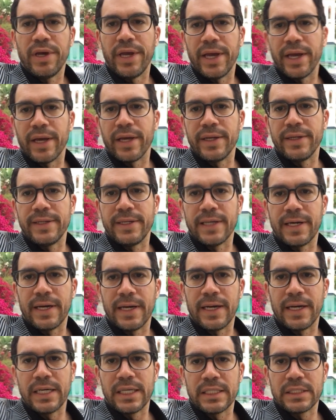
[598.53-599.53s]
And
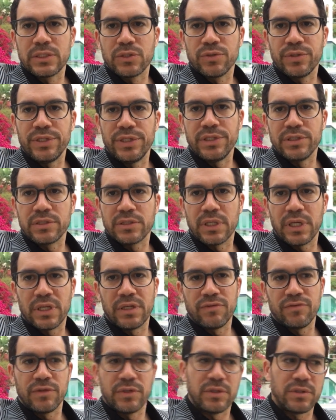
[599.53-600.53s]
uh, so it's
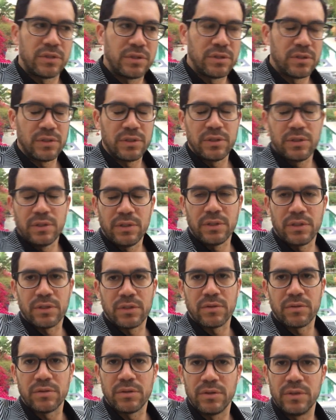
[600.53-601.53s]
kind of a, you
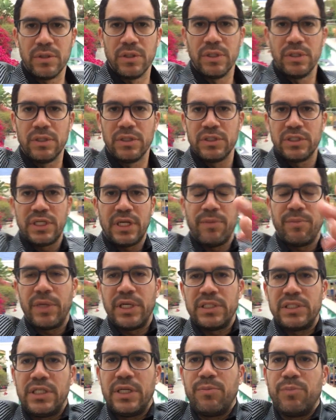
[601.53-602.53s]
know,
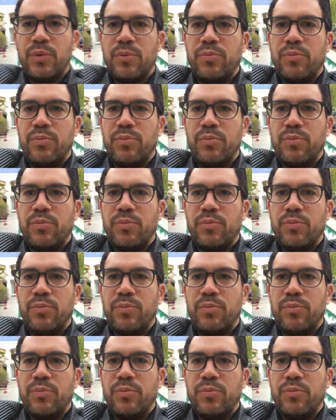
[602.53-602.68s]
step-by-step